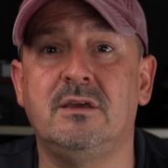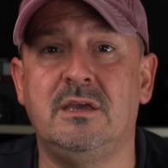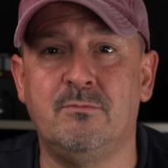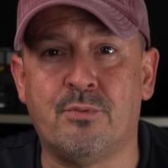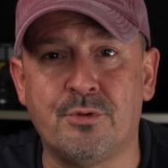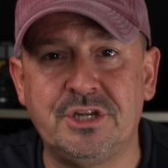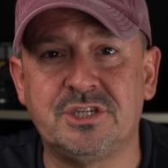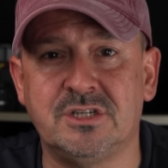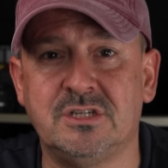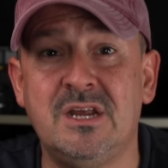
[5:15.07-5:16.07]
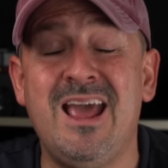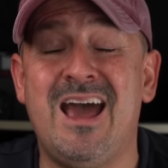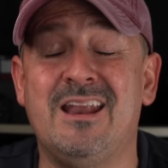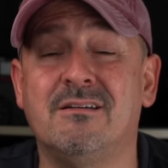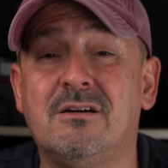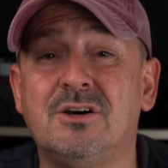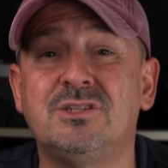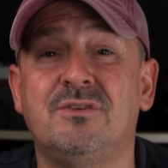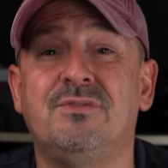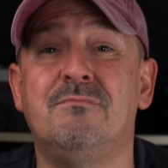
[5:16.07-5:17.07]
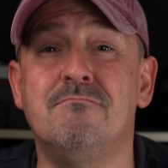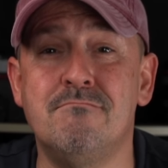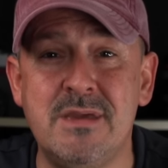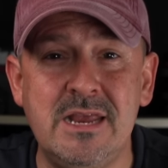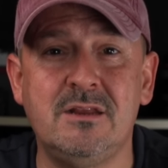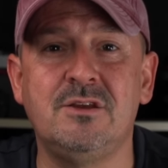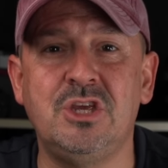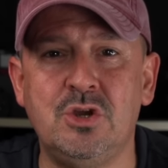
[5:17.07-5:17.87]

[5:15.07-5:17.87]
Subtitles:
in prison, and a cost of $1 million